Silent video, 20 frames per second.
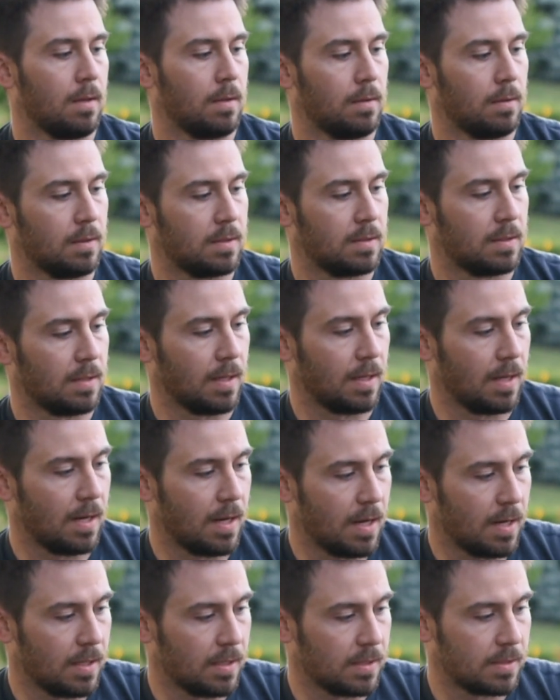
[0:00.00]
Looks like it
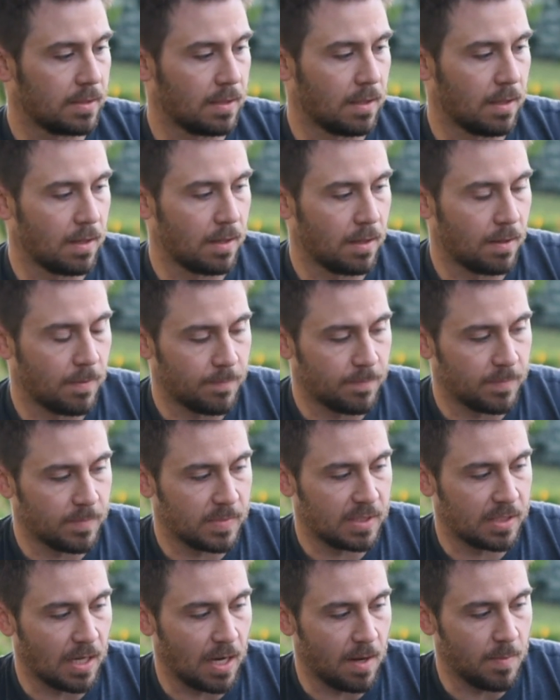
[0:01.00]
has
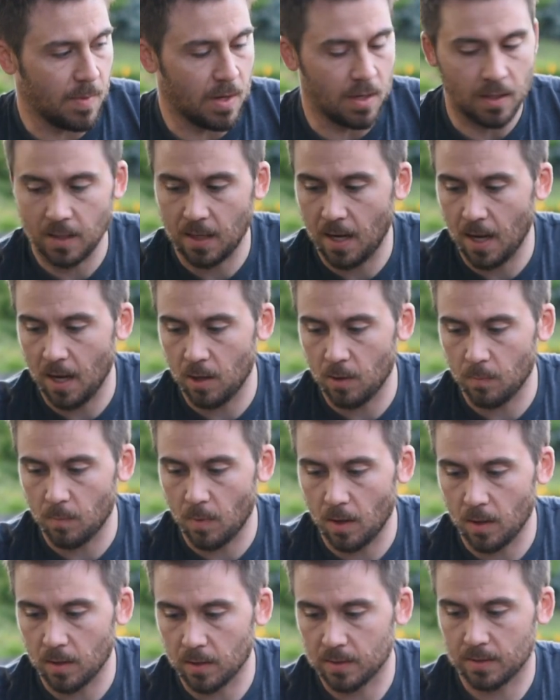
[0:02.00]
same indicator
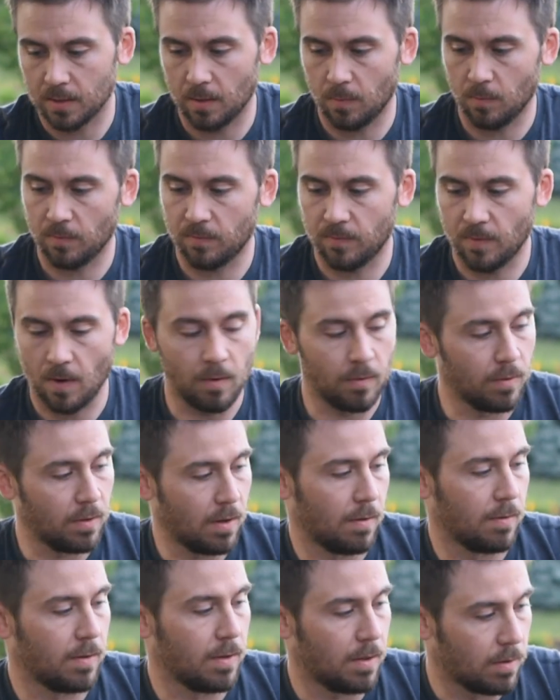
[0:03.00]
marks that were found
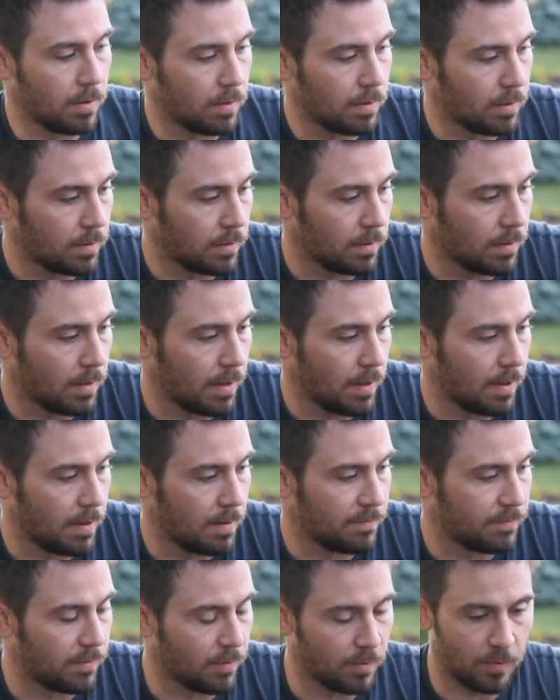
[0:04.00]
down here,
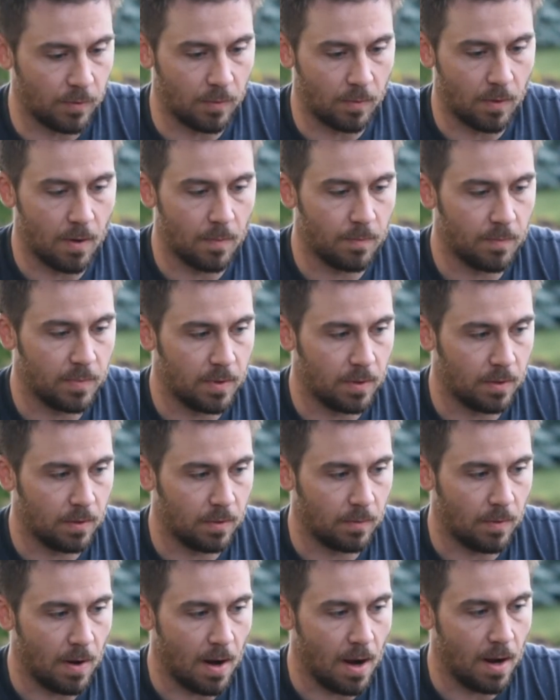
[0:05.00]
further up
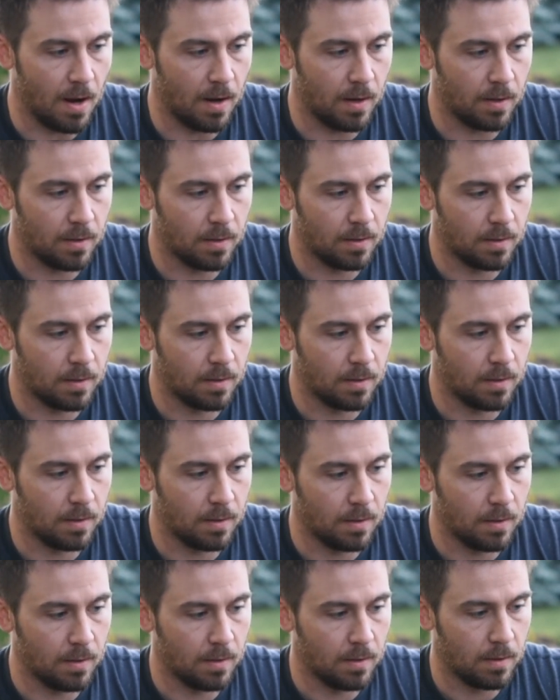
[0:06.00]
the rod,
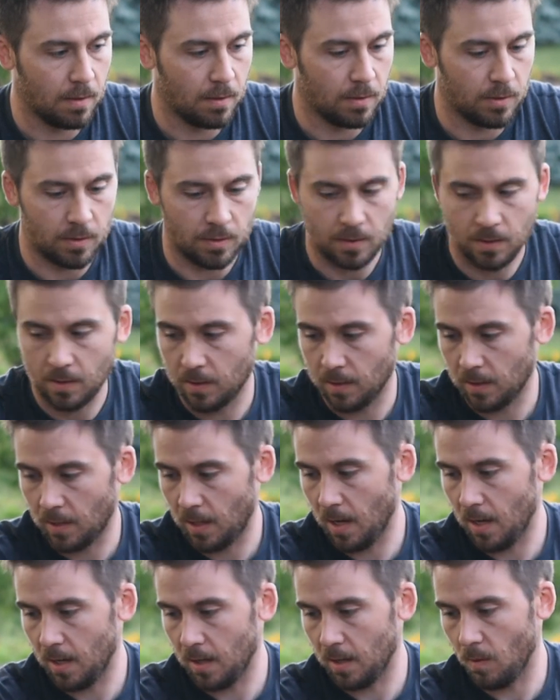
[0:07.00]

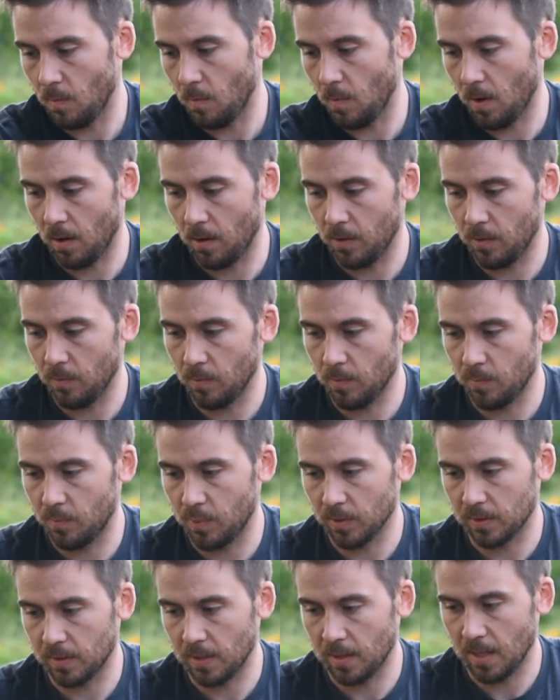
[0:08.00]
indicating where you would
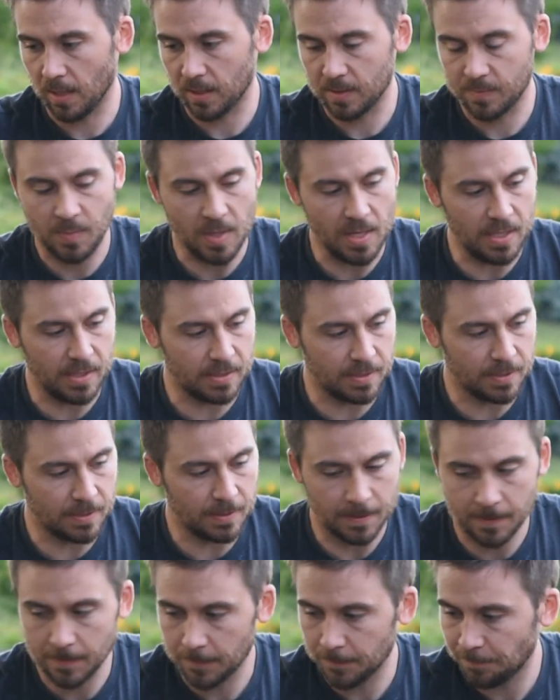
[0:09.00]
put the next
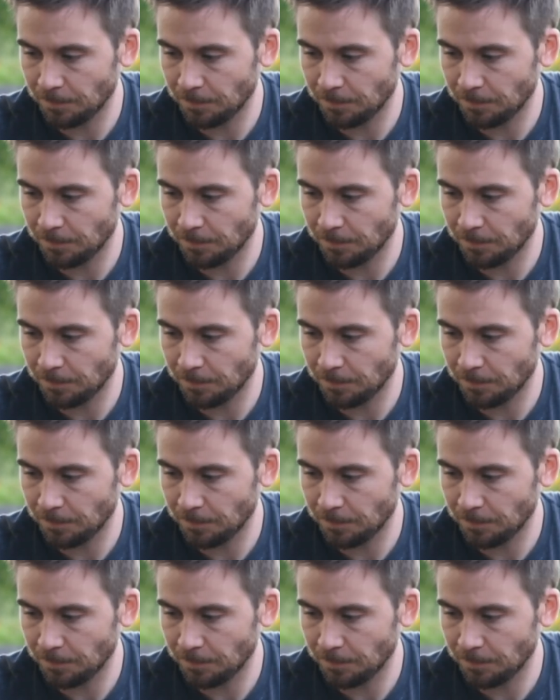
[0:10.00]
pieces.